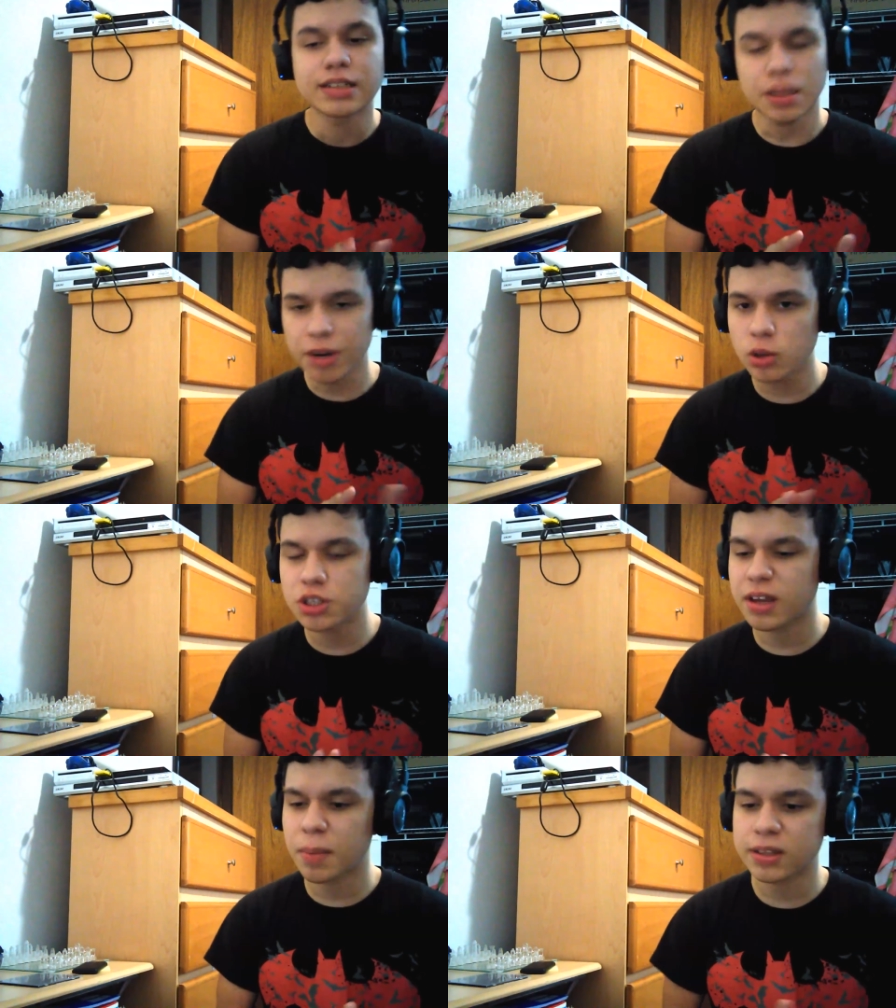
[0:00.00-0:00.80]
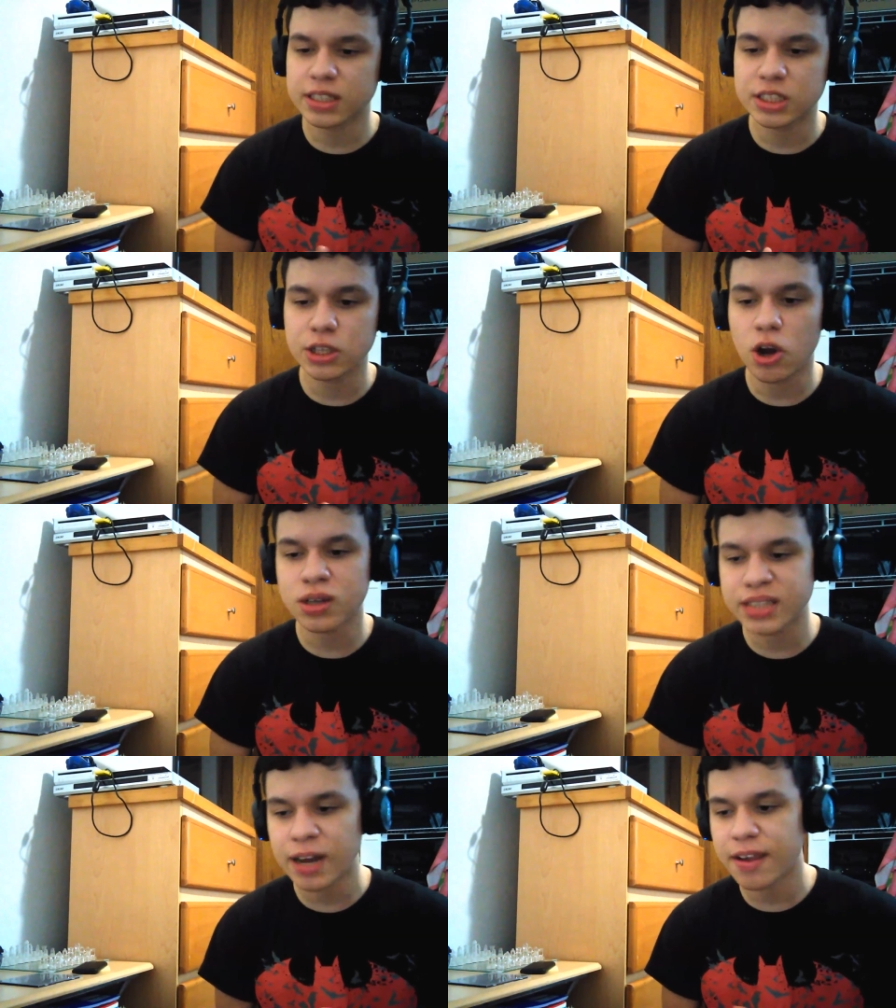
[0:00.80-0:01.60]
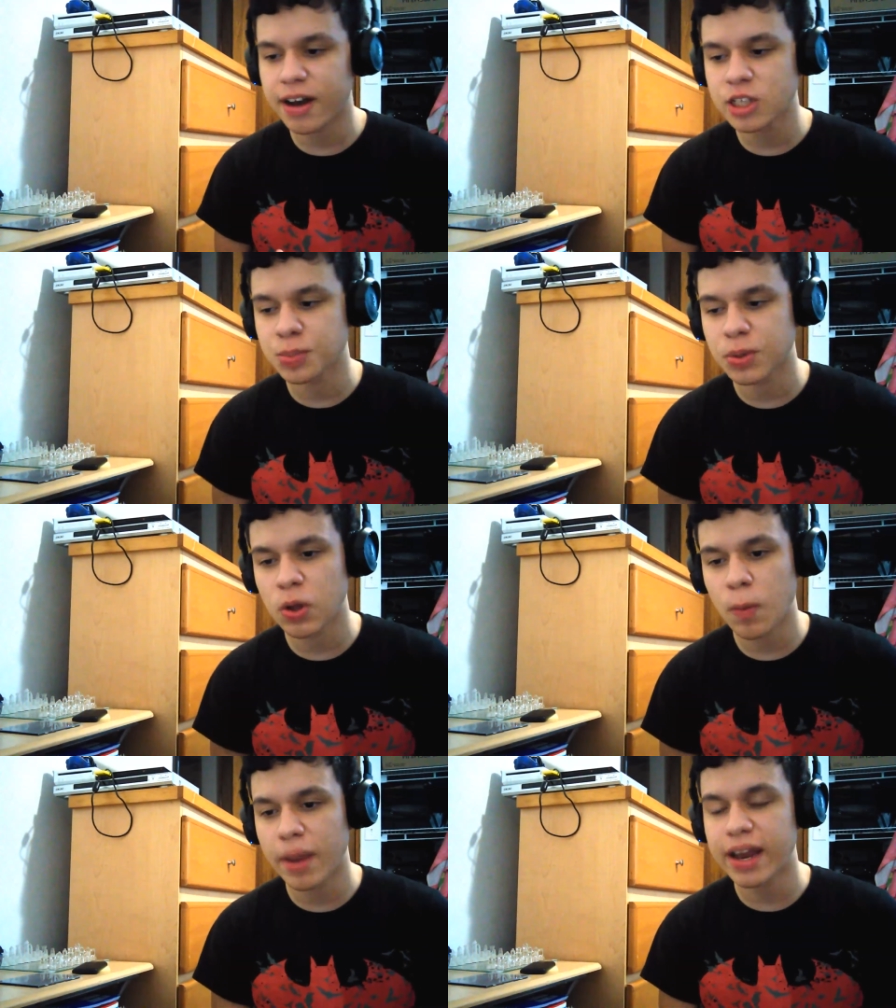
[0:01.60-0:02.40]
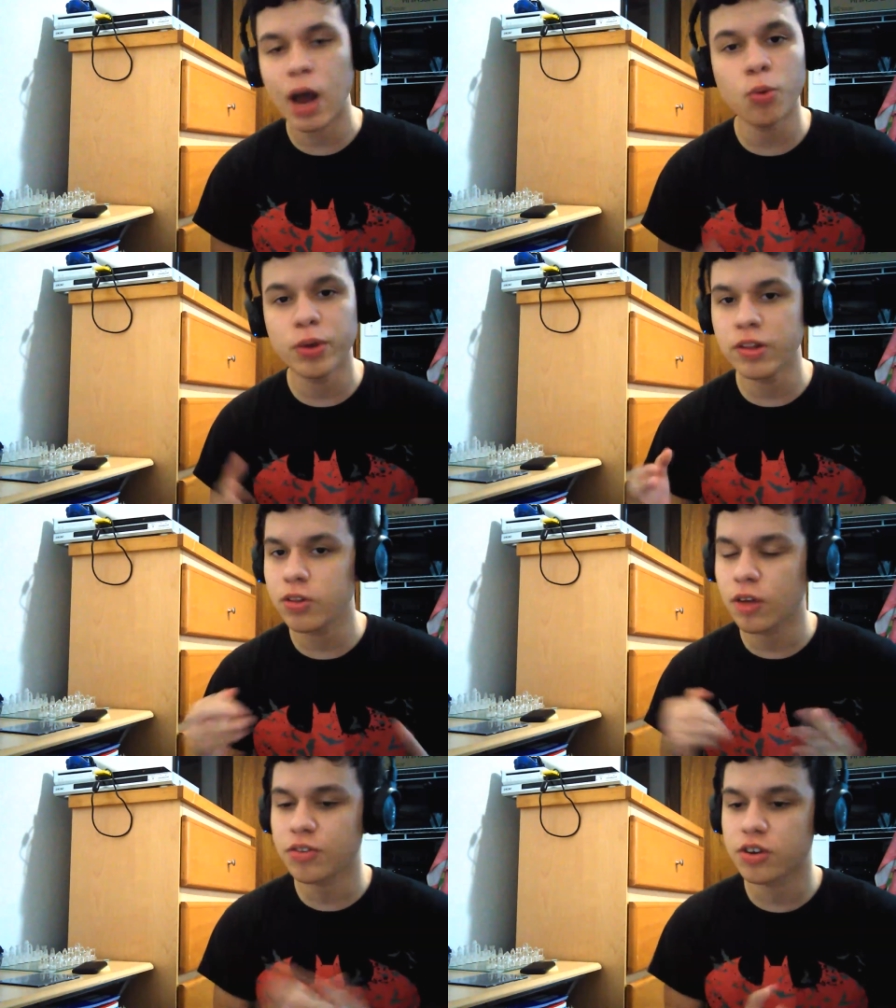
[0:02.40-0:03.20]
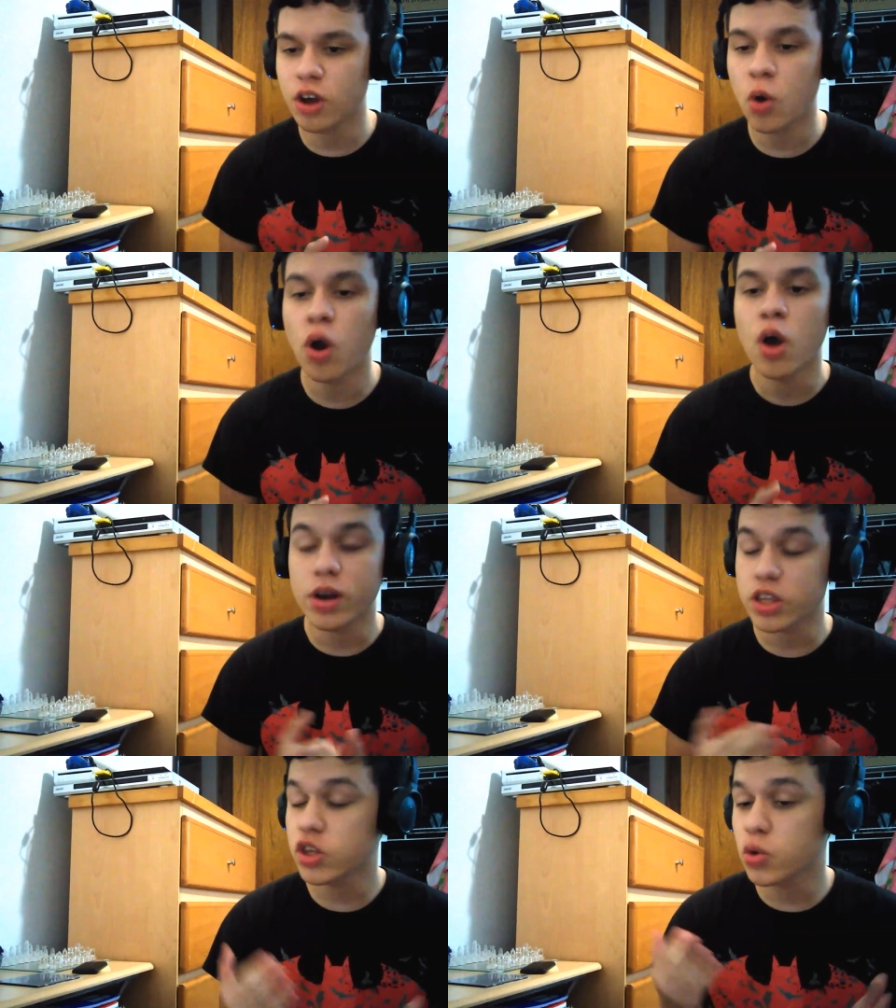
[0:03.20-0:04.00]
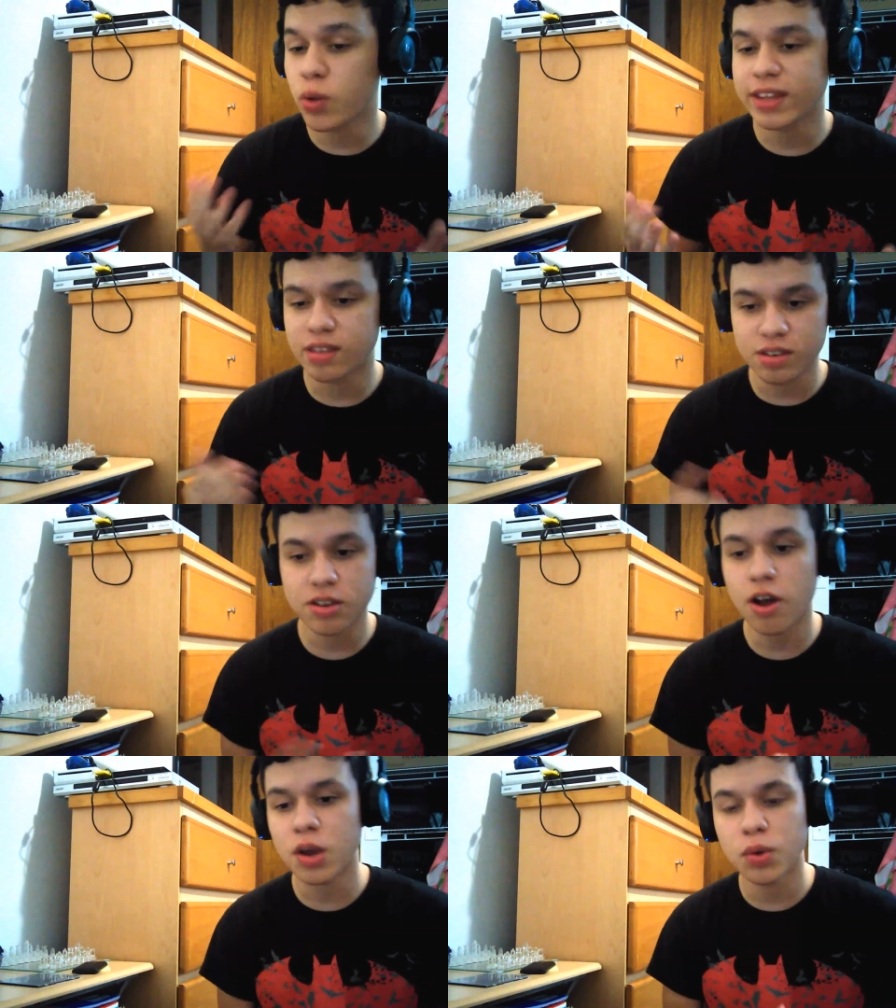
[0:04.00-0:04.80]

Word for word: Let me know what you think about this song down in the comments below, man. I would really love to know what you rate this song